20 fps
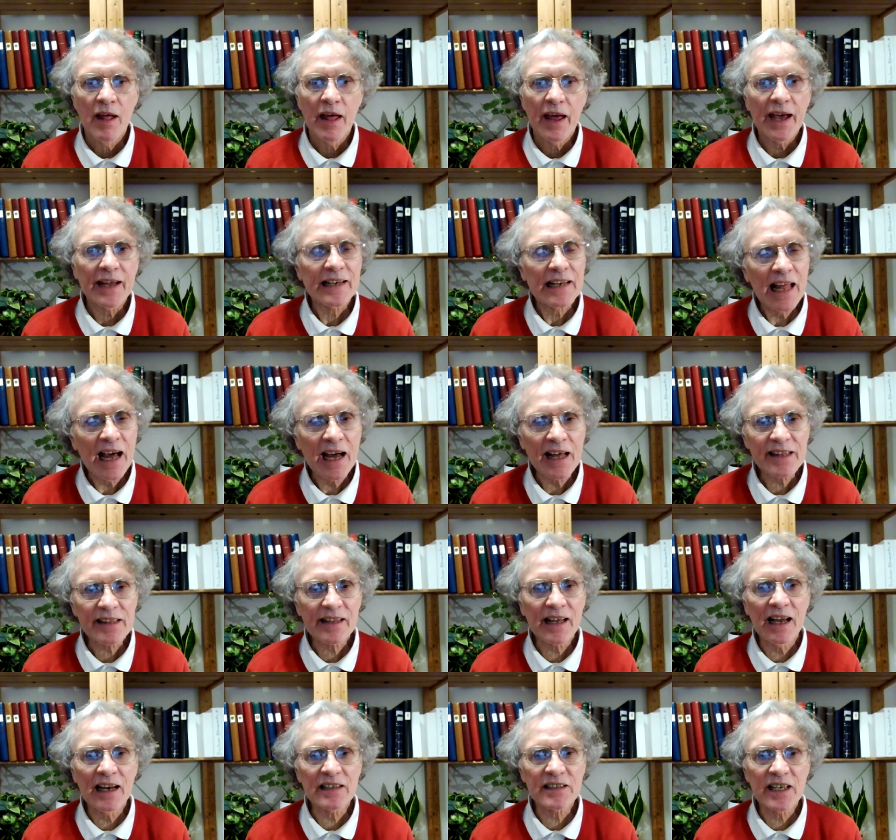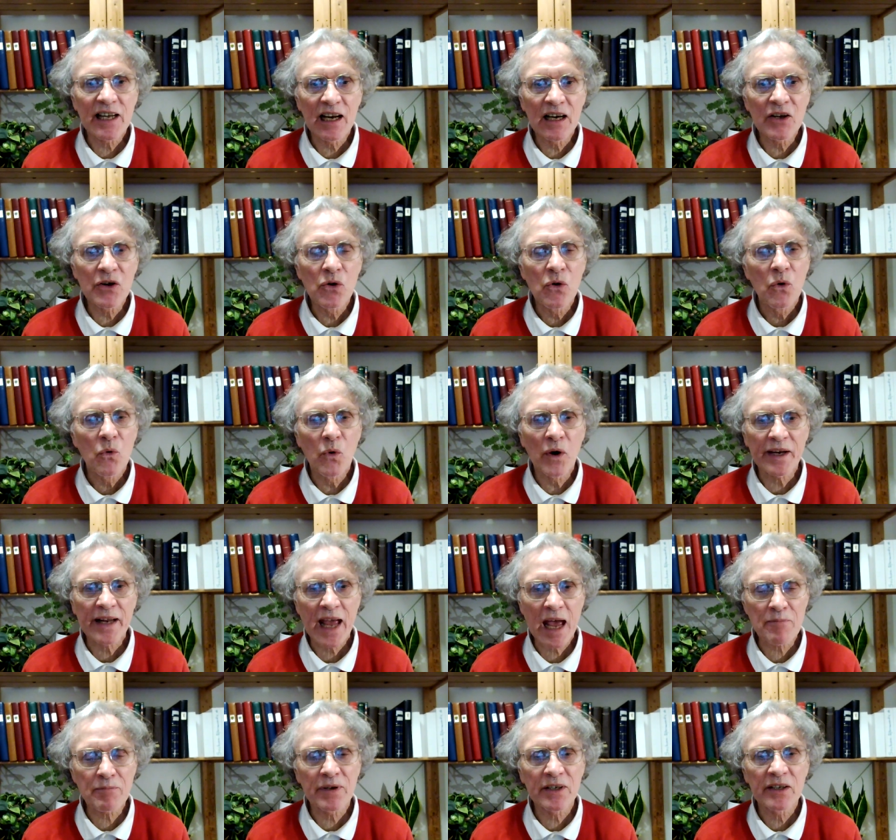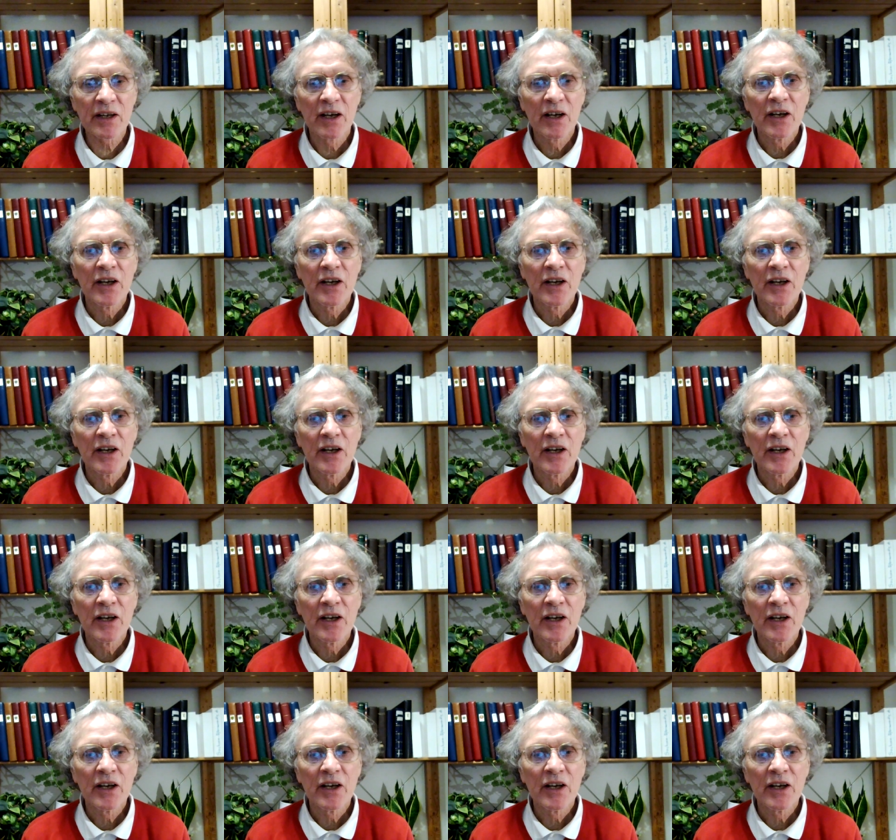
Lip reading: At last, I'll tell you what happened